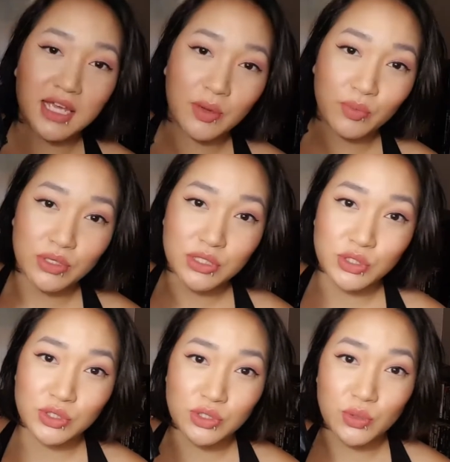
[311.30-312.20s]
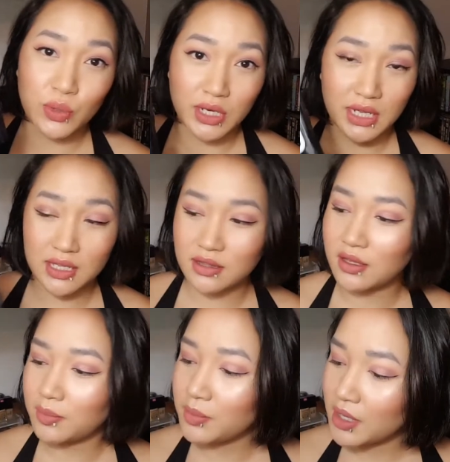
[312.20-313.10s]
They come with 20 in
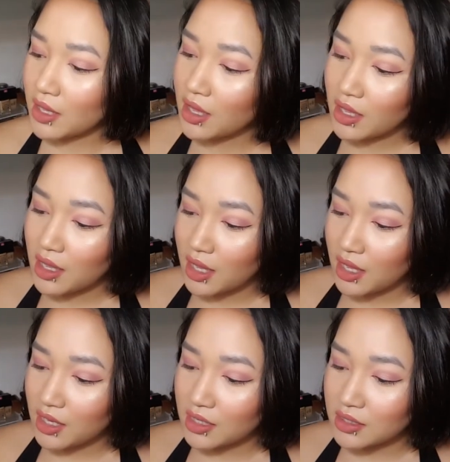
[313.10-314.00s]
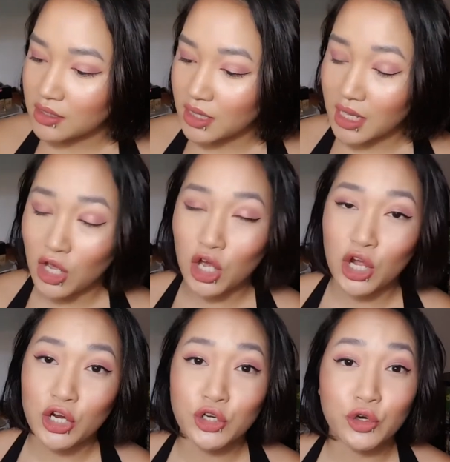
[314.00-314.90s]
them, and they
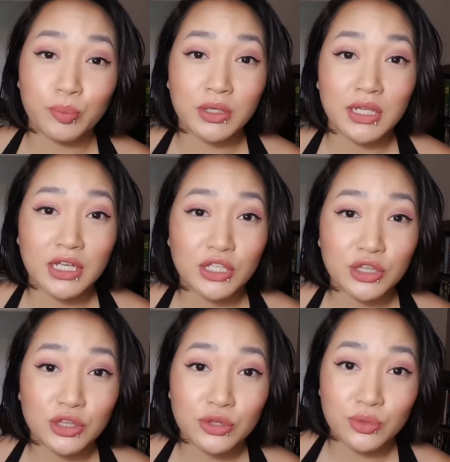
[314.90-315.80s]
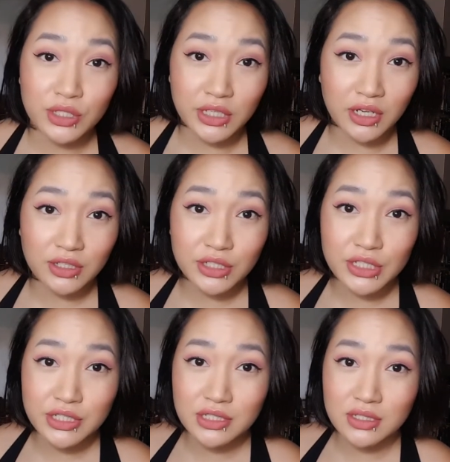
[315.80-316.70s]
are normally
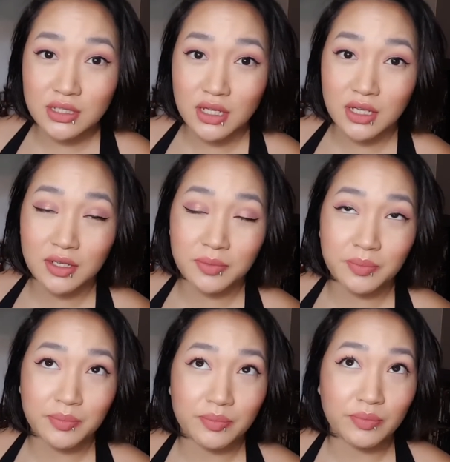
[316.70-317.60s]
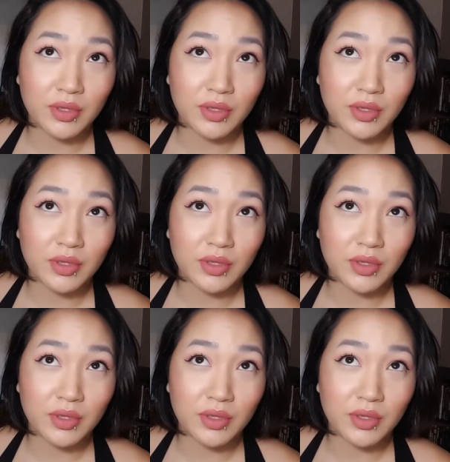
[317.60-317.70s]
$3 on